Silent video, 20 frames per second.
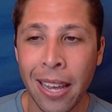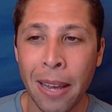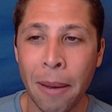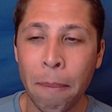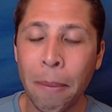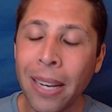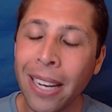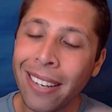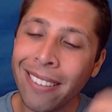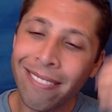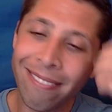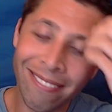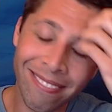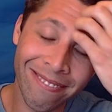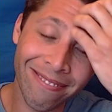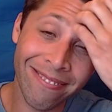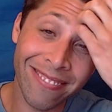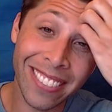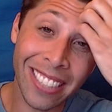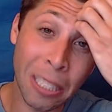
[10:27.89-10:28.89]
But
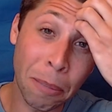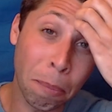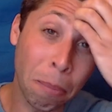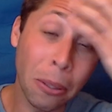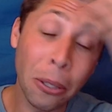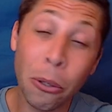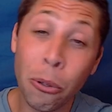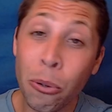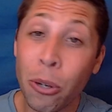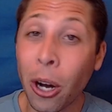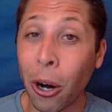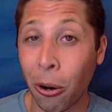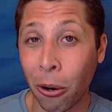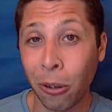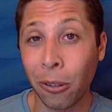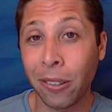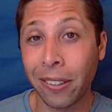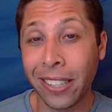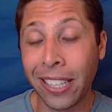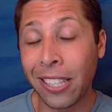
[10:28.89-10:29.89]
the blue
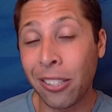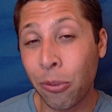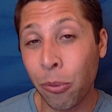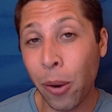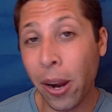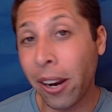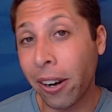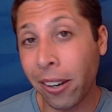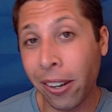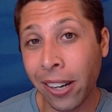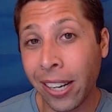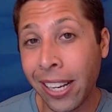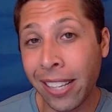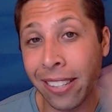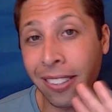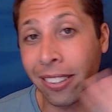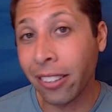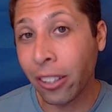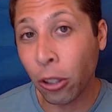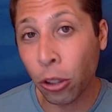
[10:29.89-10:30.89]
goal is where it's
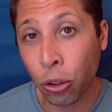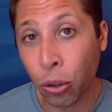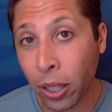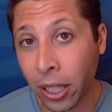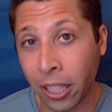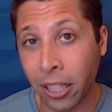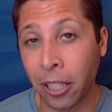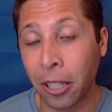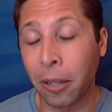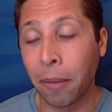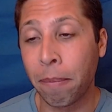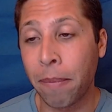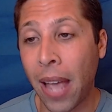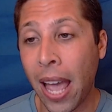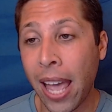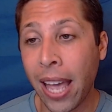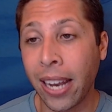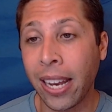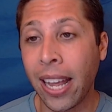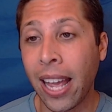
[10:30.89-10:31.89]
a little trickier.
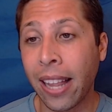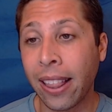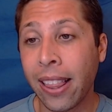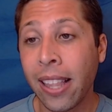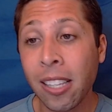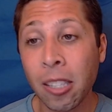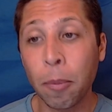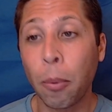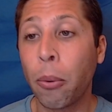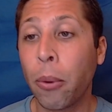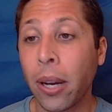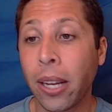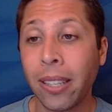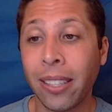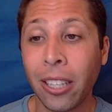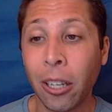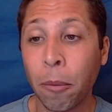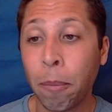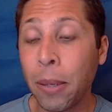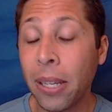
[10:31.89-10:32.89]
And at this point,
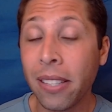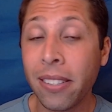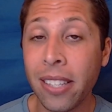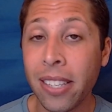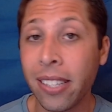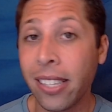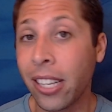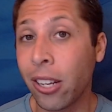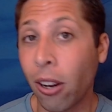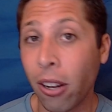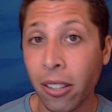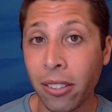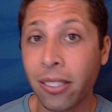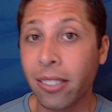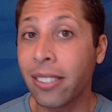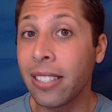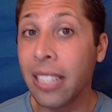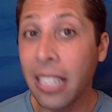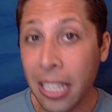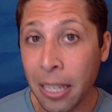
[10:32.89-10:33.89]
you know, B, C, and D all
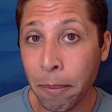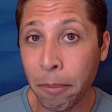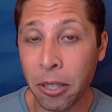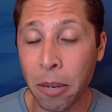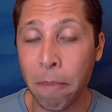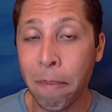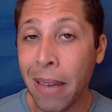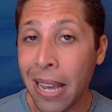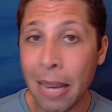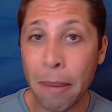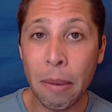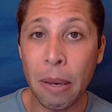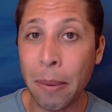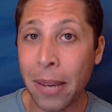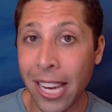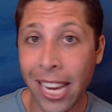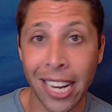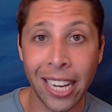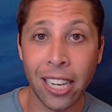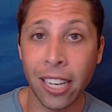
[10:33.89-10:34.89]
seem to maybe
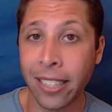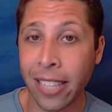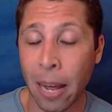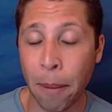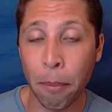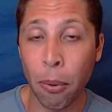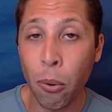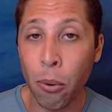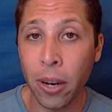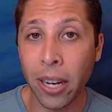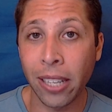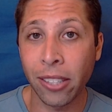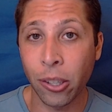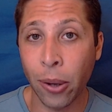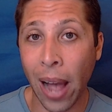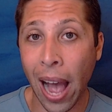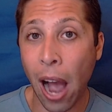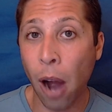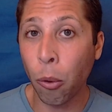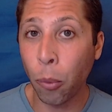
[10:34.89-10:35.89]
be hitting on that point. So
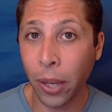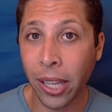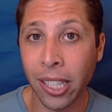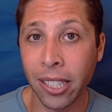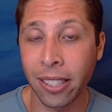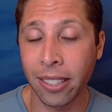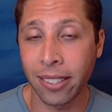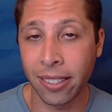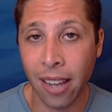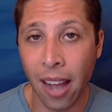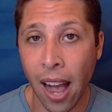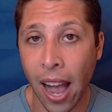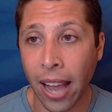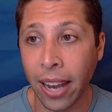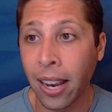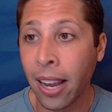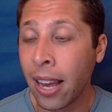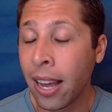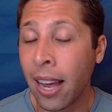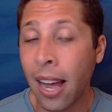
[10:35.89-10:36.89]
how are we going to decide?
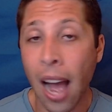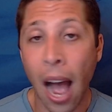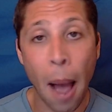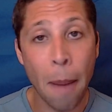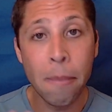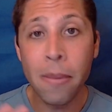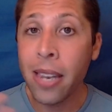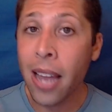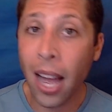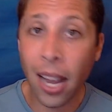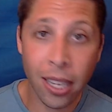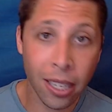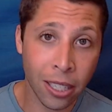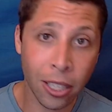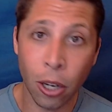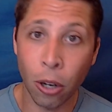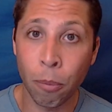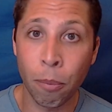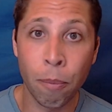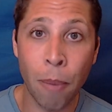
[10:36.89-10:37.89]
I'm not going to
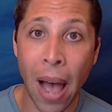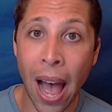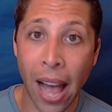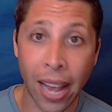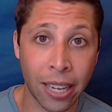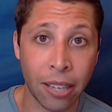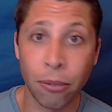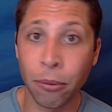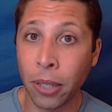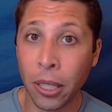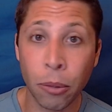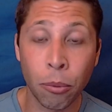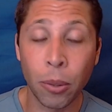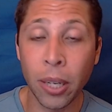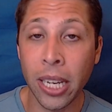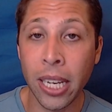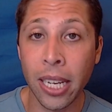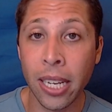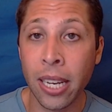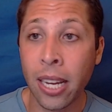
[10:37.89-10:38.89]
go back and
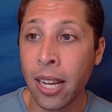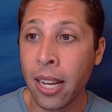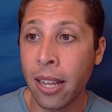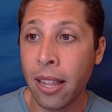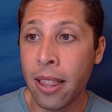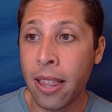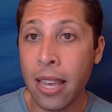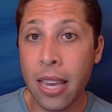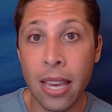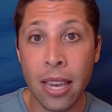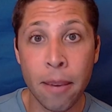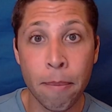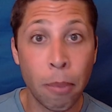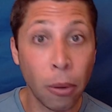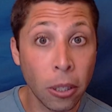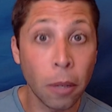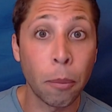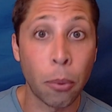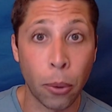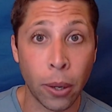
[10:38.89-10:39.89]
reread the
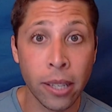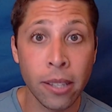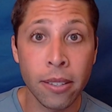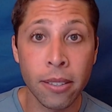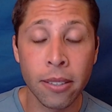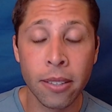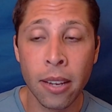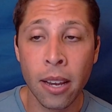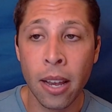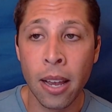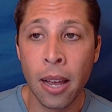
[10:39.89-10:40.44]
bullet points.